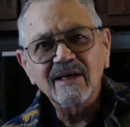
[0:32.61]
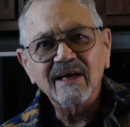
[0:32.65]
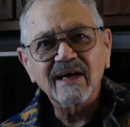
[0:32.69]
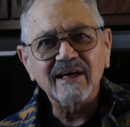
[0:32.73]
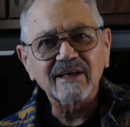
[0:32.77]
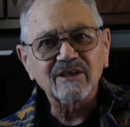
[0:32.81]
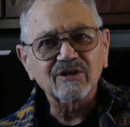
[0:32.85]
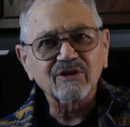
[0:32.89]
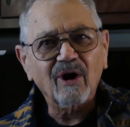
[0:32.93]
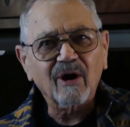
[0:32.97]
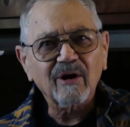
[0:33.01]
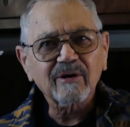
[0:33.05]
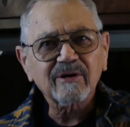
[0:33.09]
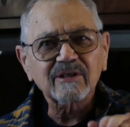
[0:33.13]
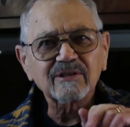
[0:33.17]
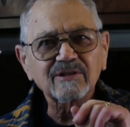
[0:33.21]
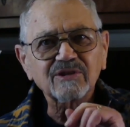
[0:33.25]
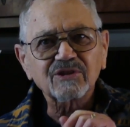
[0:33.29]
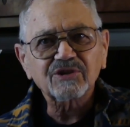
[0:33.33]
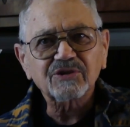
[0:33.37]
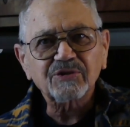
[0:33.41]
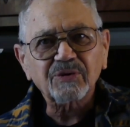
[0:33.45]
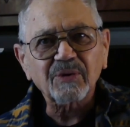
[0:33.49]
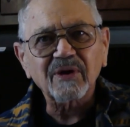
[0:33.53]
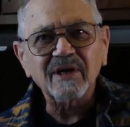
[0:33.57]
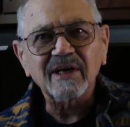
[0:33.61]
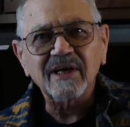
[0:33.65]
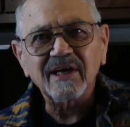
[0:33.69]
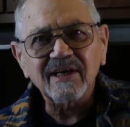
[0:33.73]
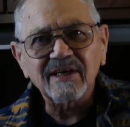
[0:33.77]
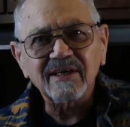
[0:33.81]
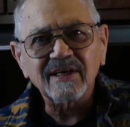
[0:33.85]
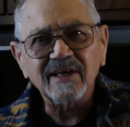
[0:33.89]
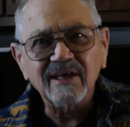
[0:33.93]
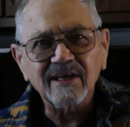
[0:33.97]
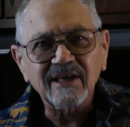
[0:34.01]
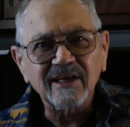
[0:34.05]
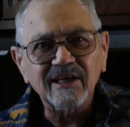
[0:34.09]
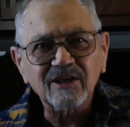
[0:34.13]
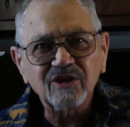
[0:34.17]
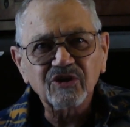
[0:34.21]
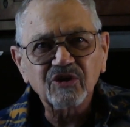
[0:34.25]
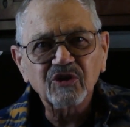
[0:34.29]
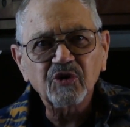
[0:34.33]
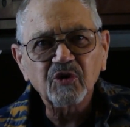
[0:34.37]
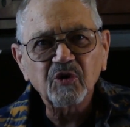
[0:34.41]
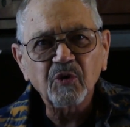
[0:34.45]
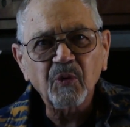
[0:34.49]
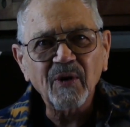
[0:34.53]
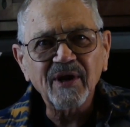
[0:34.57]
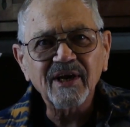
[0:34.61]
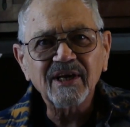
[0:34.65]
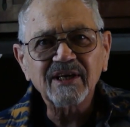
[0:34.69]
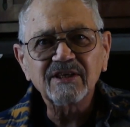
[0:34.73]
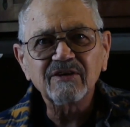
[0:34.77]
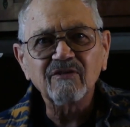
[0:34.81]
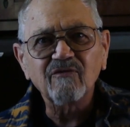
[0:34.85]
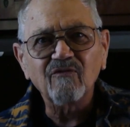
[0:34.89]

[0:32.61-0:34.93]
a darkened screen and a tweaked